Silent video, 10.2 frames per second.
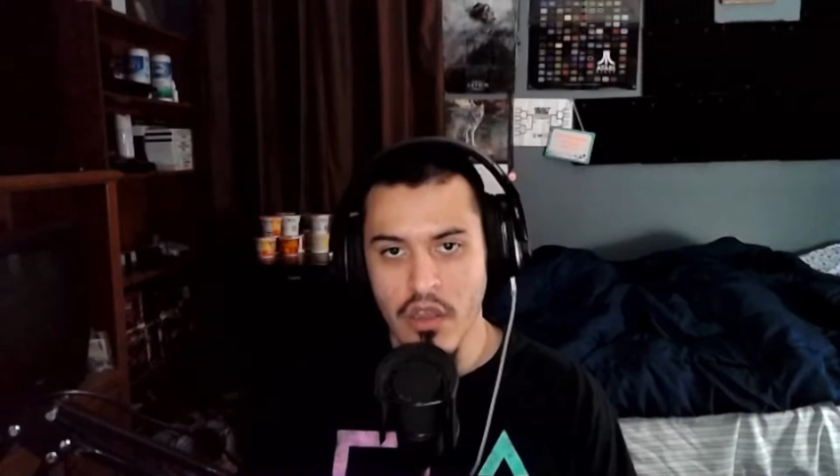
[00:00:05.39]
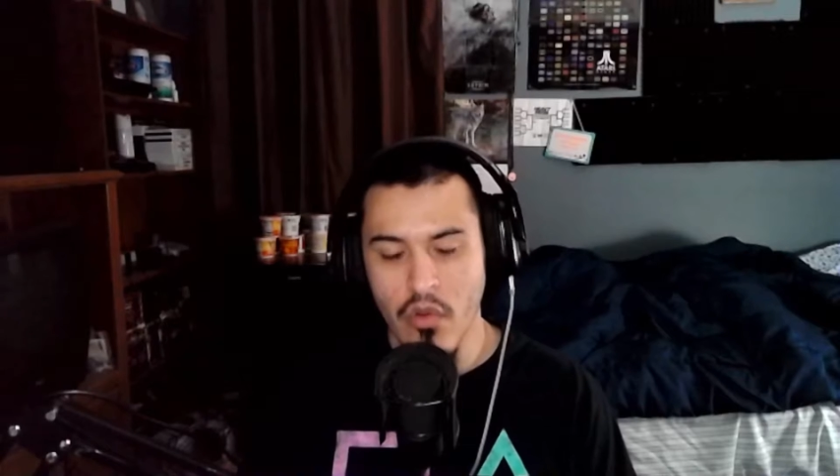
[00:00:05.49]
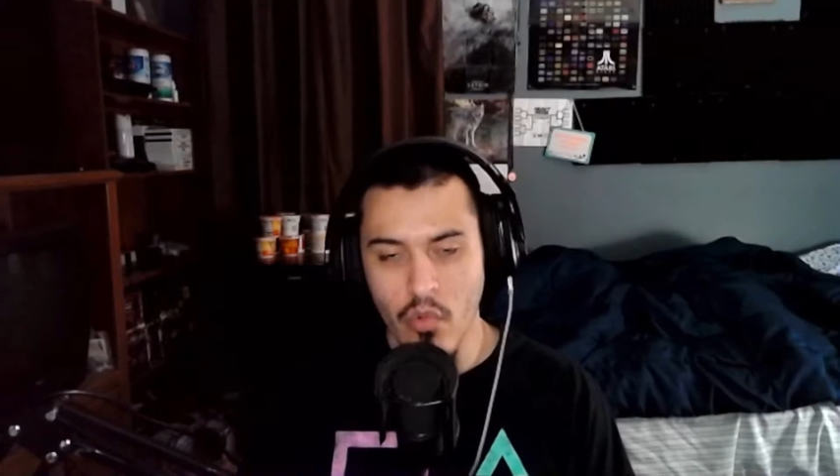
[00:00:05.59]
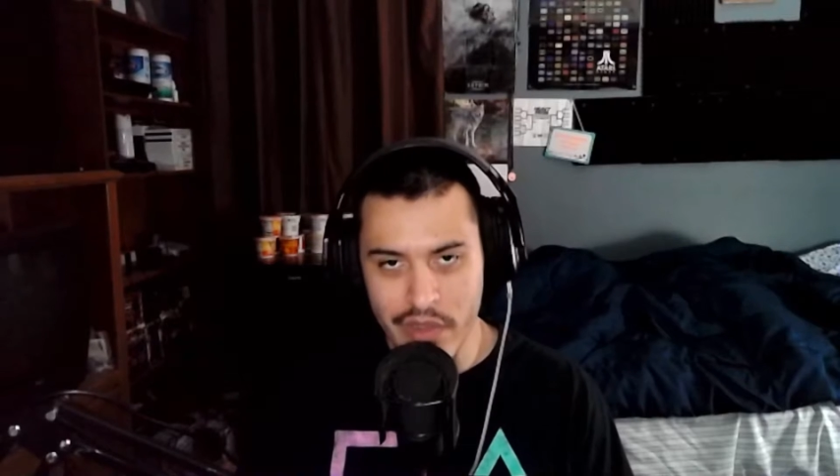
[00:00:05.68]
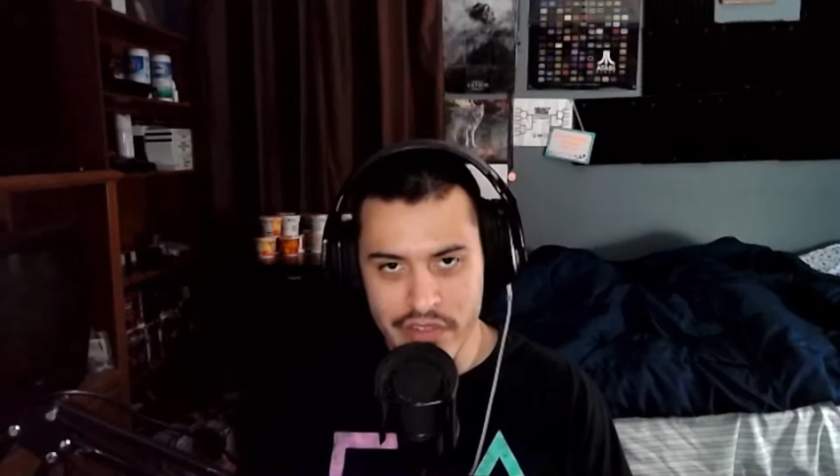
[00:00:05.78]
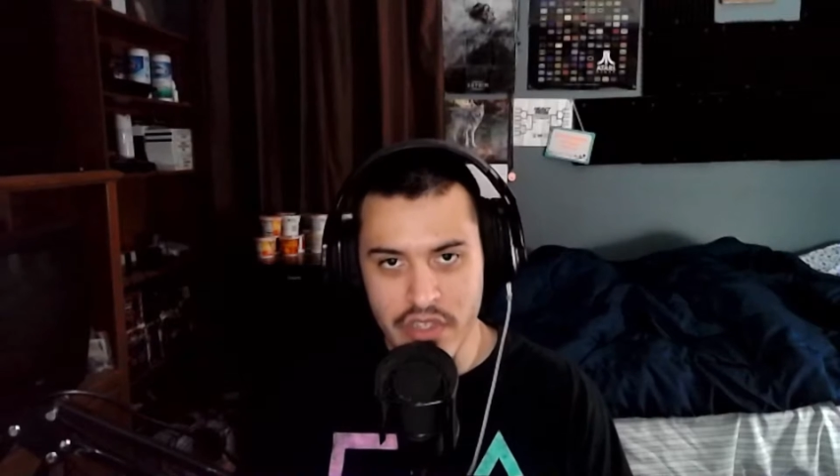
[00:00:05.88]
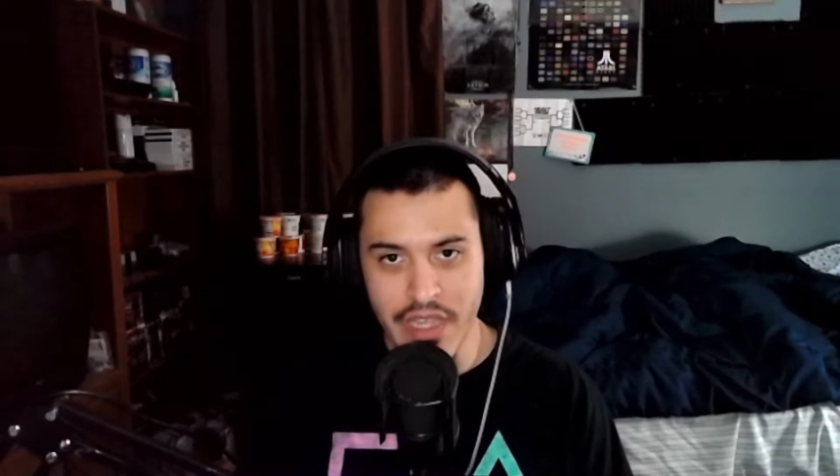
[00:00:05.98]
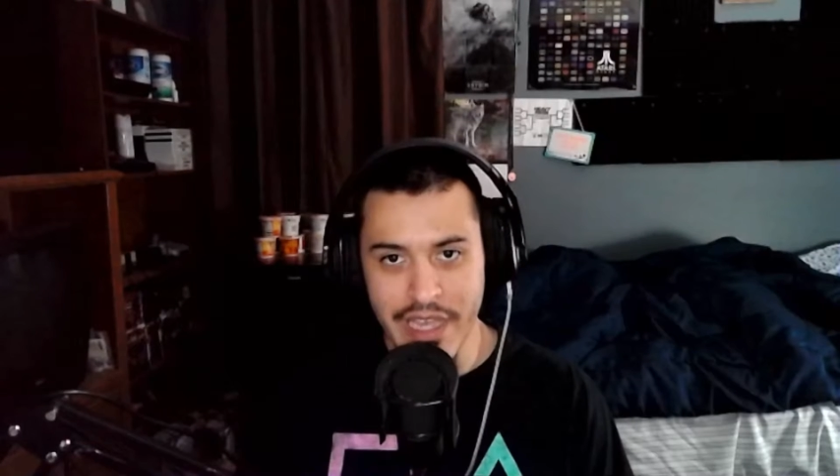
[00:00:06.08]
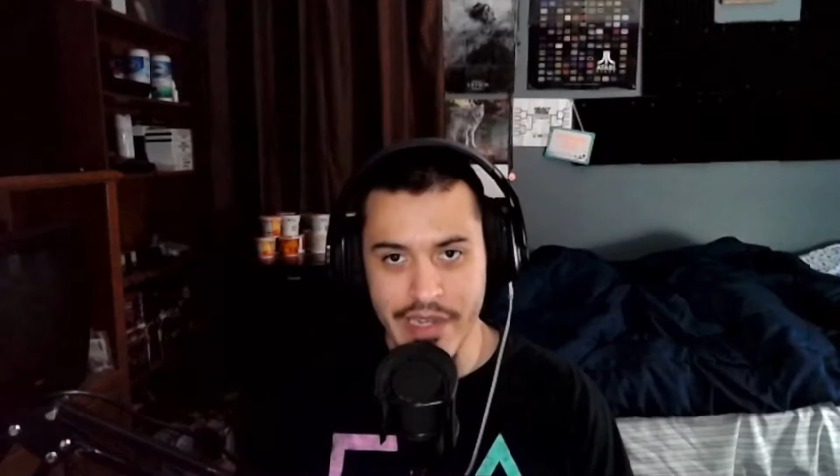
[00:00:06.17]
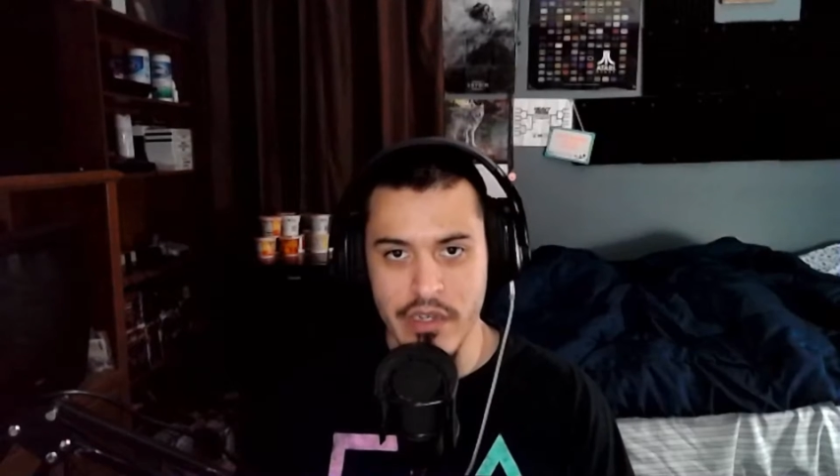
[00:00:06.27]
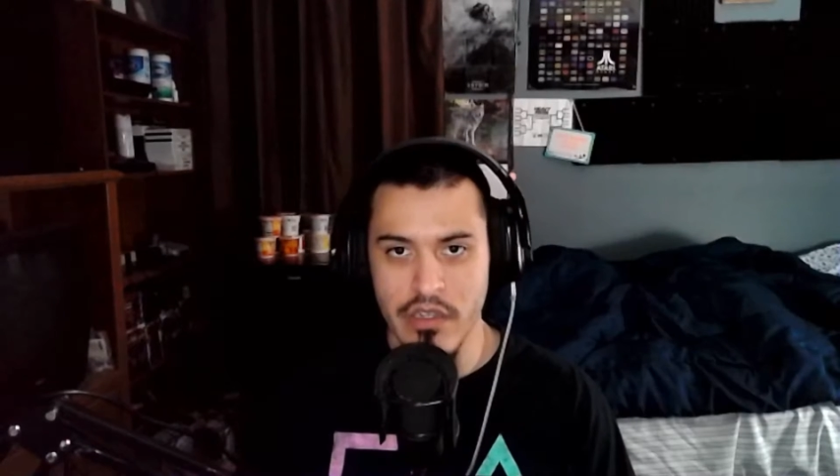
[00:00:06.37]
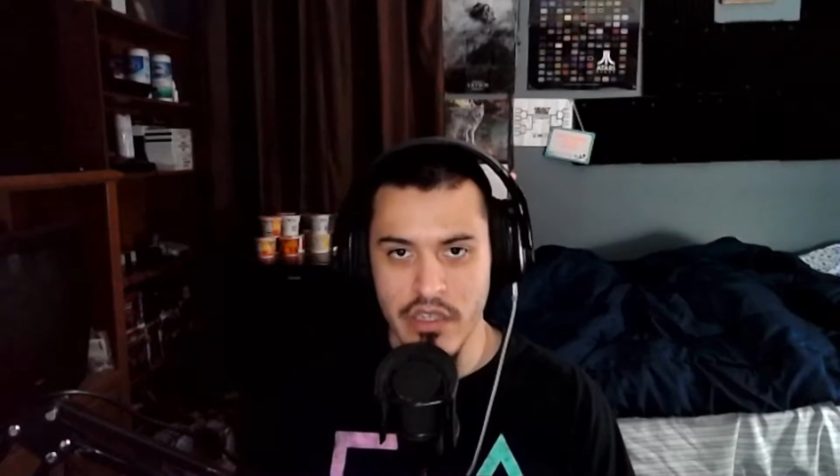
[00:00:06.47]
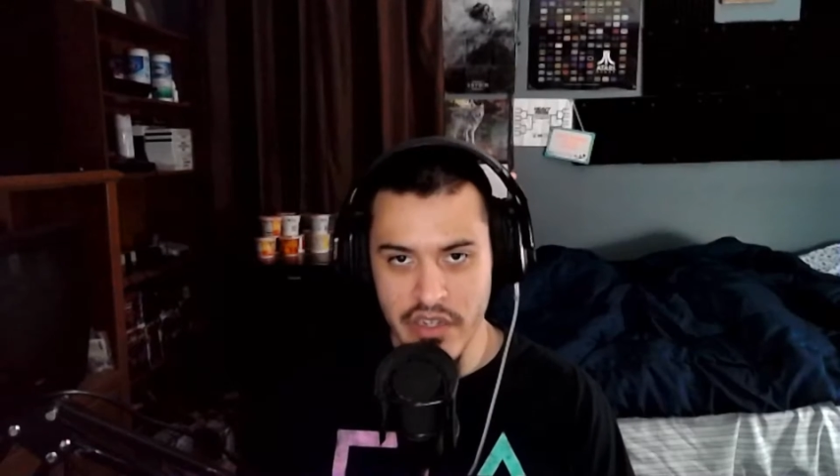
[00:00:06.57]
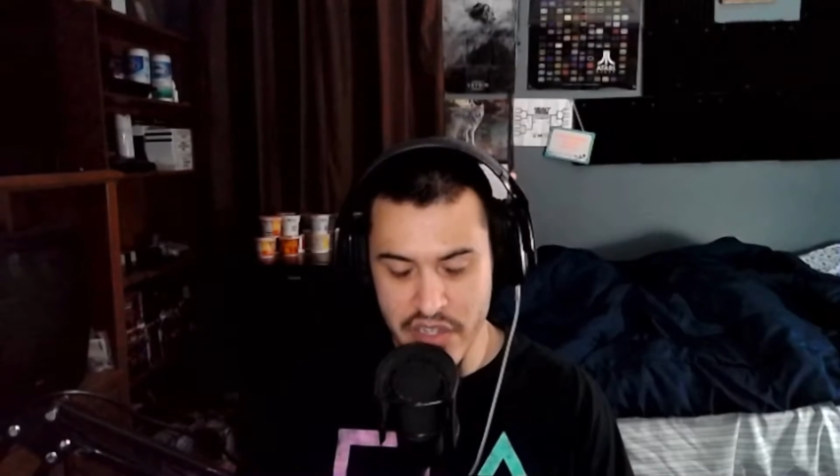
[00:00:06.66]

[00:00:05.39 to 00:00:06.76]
once again